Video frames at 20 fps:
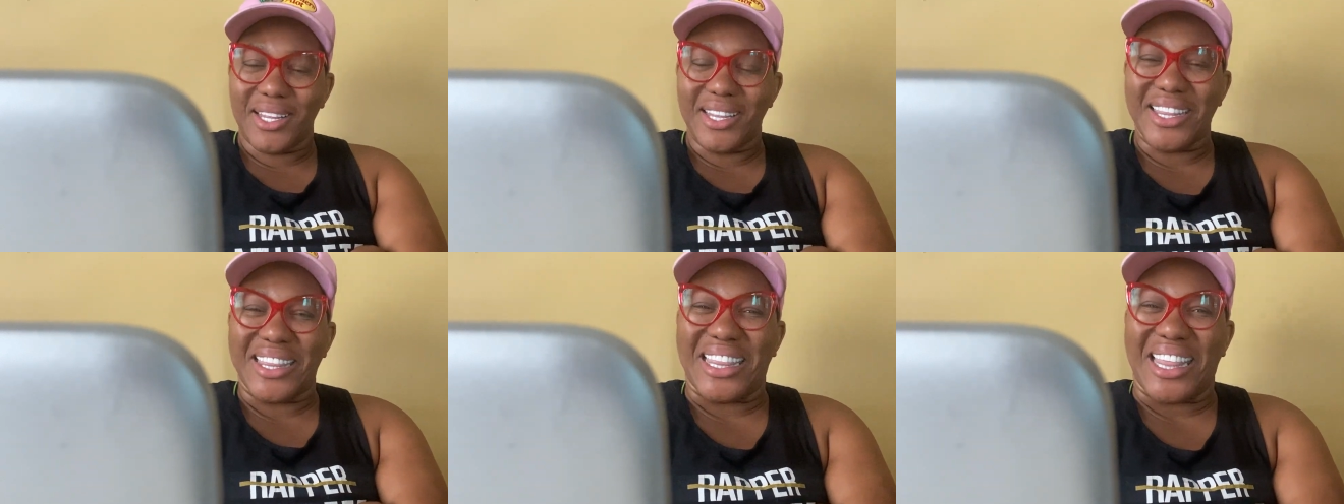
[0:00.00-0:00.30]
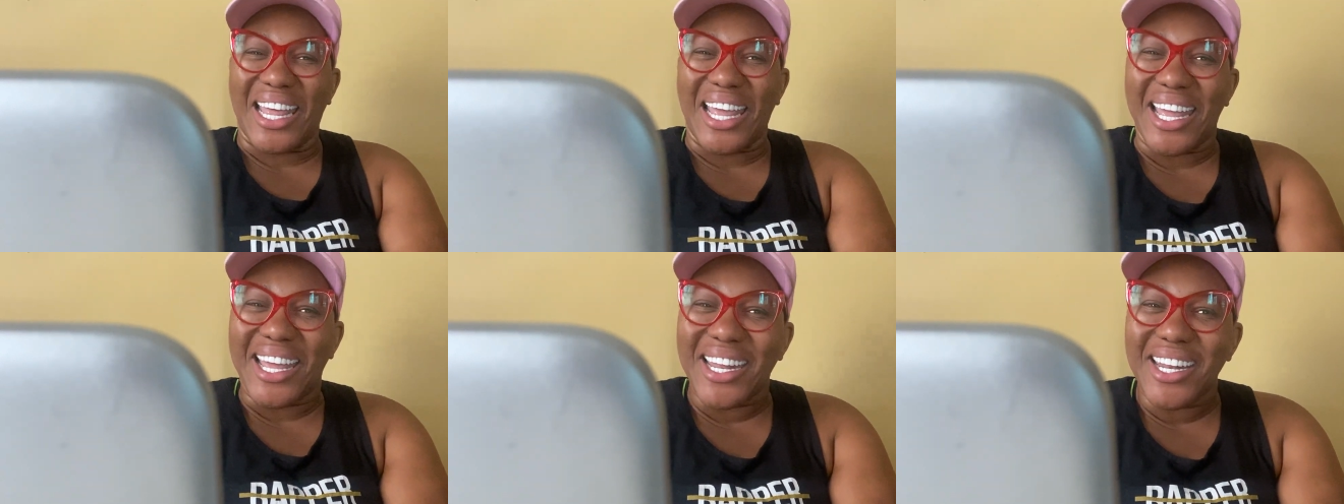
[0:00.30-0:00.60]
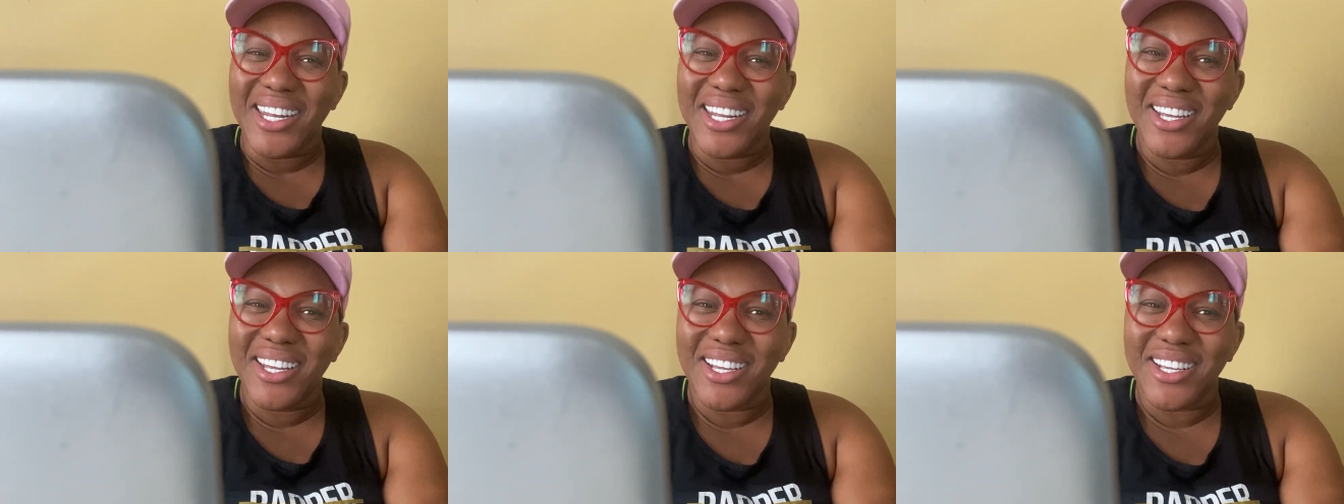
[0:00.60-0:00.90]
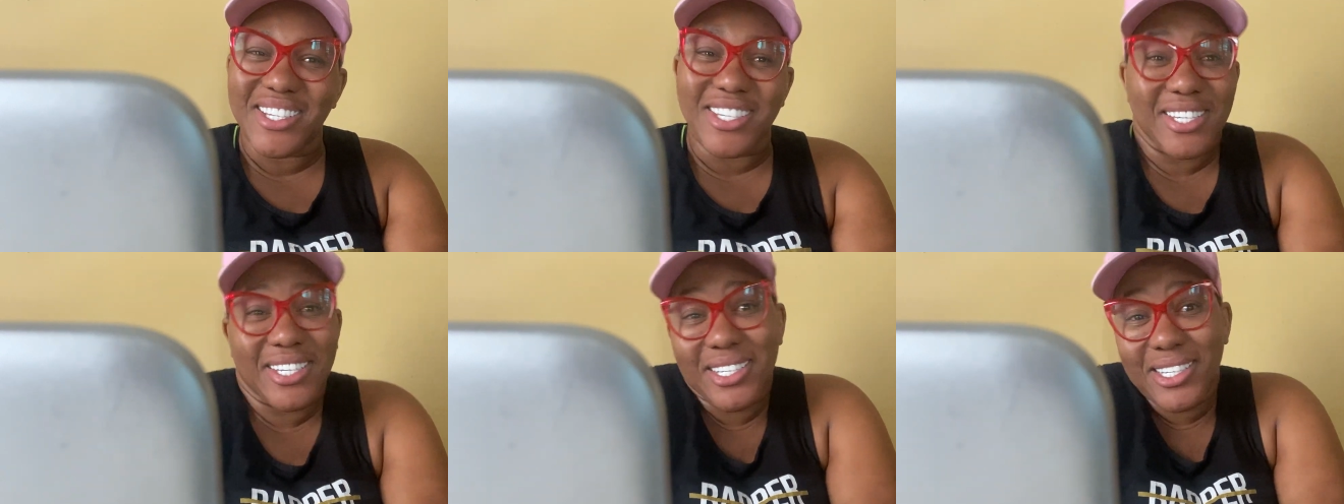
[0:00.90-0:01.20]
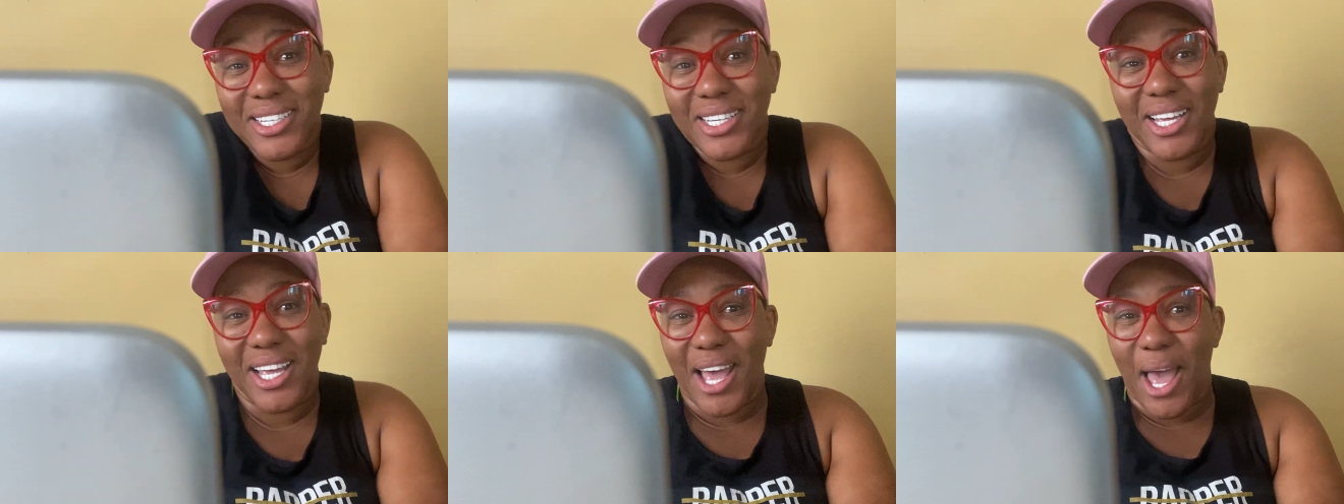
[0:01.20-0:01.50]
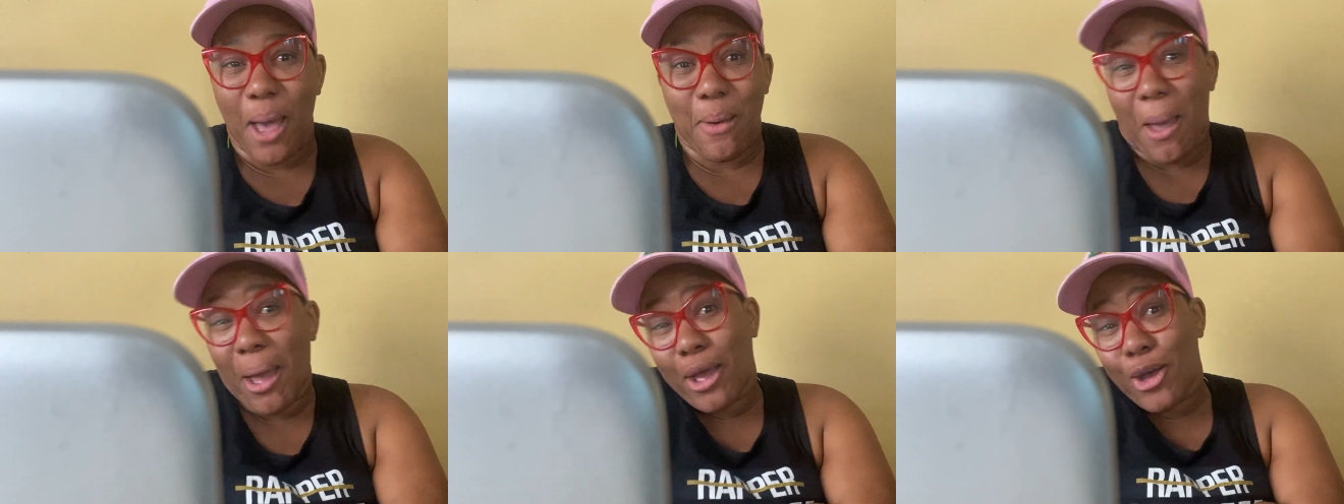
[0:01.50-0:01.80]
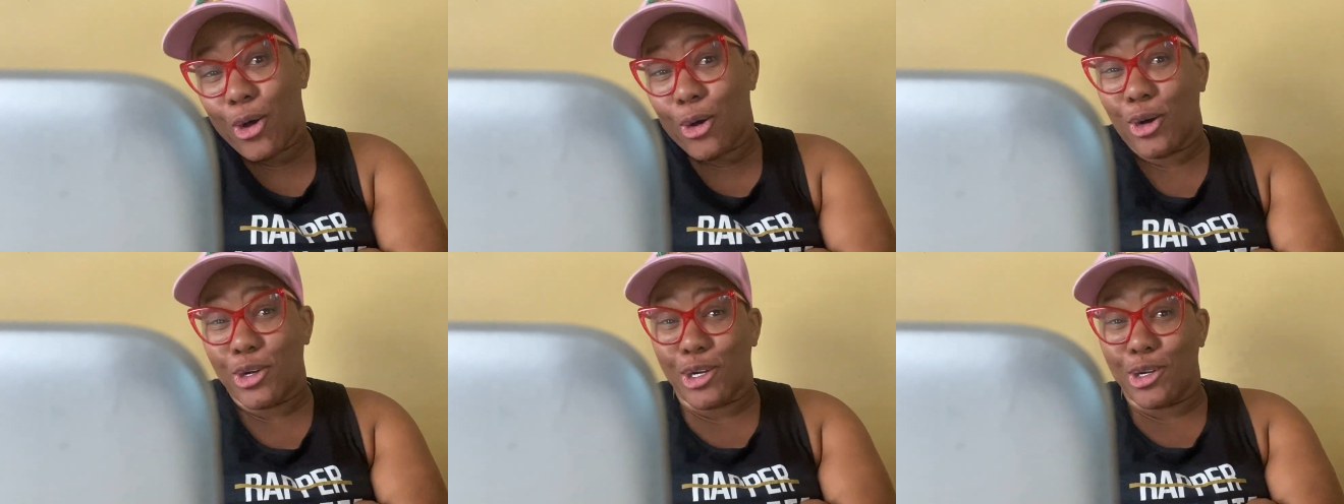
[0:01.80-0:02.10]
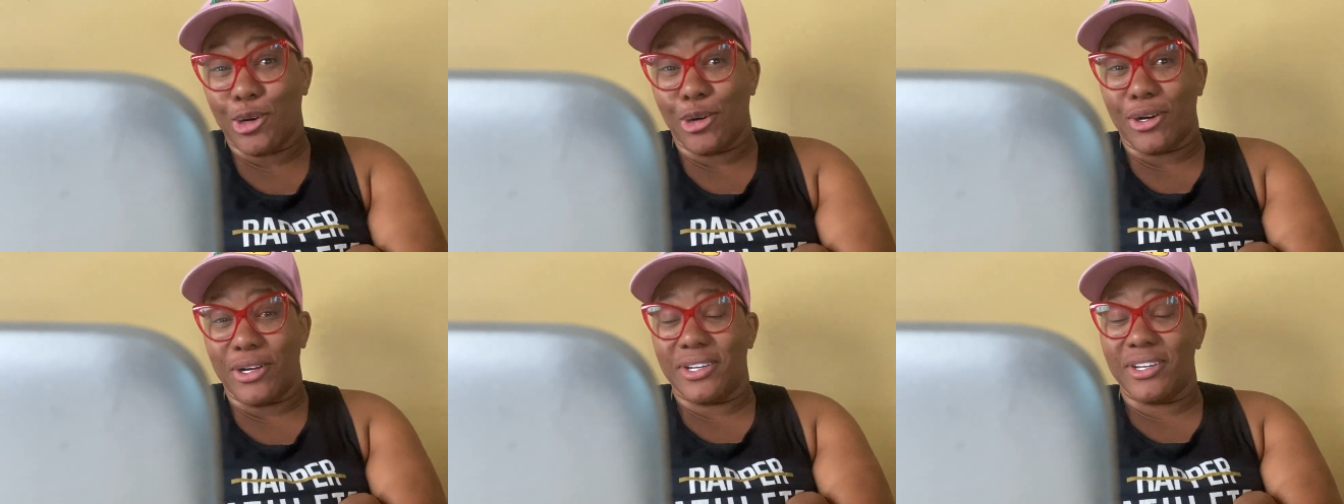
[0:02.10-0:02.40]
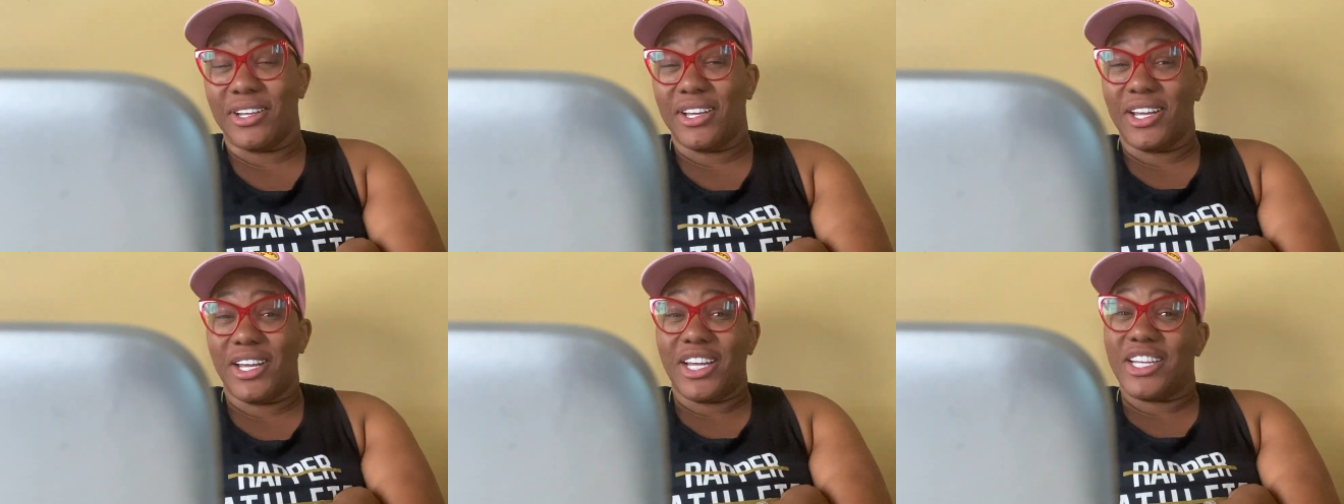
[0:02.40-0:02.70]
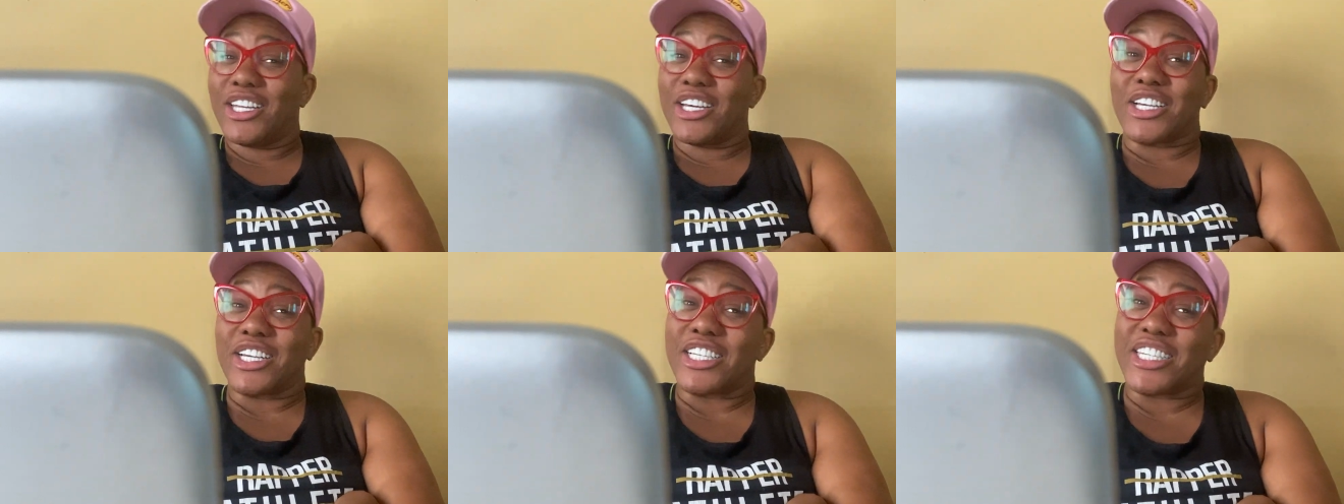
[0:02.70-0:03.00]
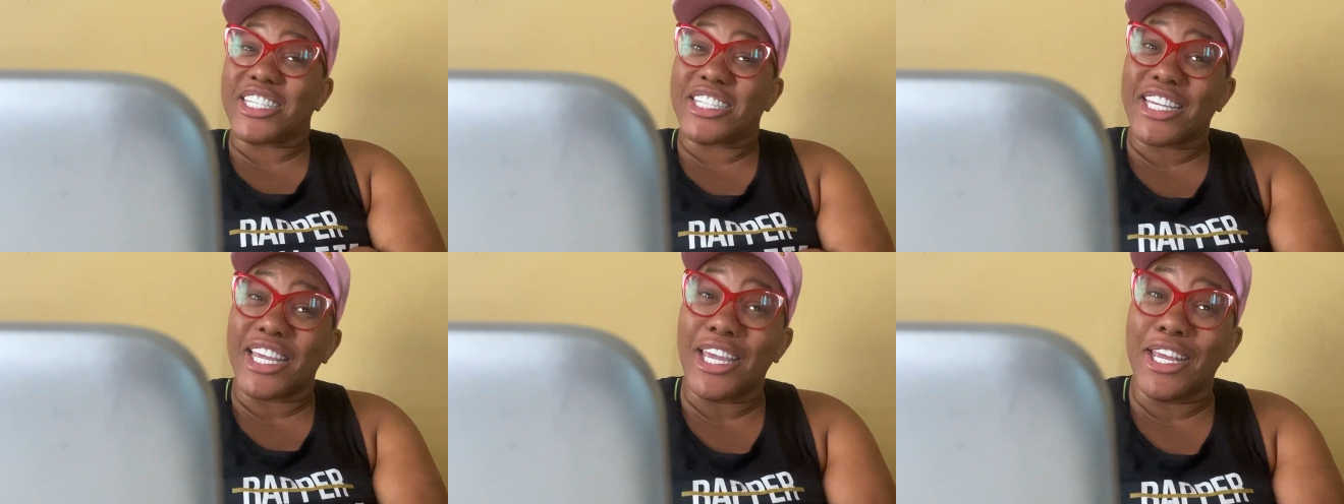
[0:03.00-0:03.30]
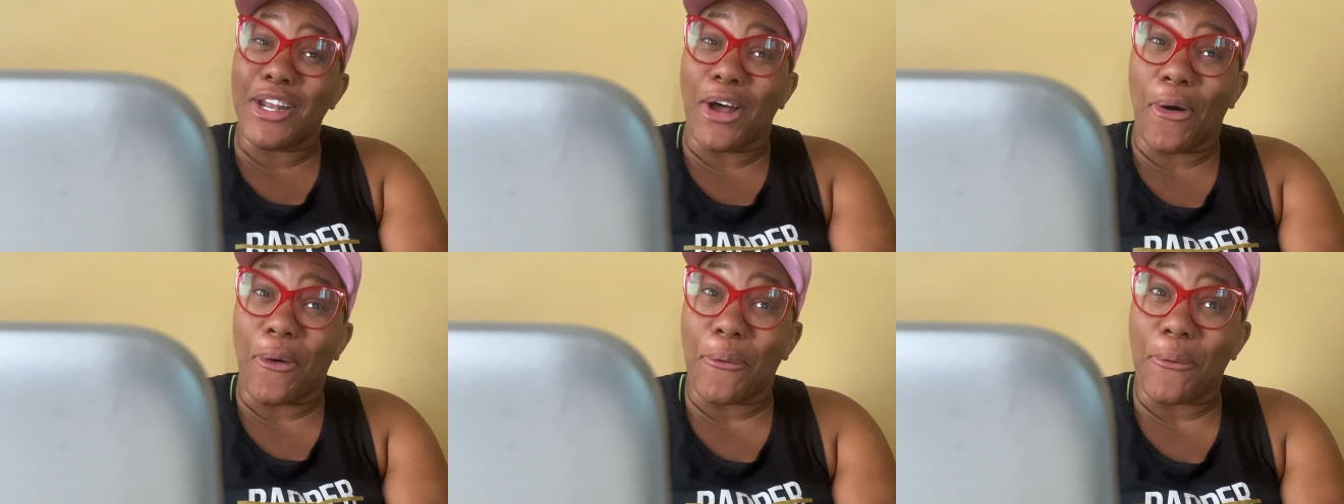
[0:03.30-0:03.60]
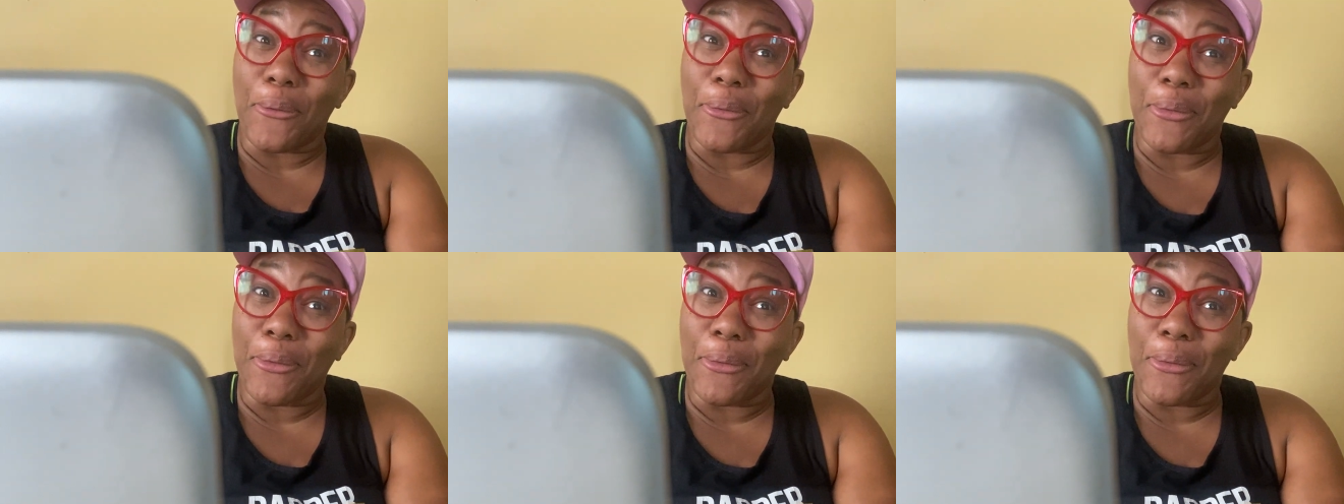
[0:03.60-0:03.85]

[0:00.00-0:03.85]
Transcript: Then, I, mean, I can go on and on. The casino.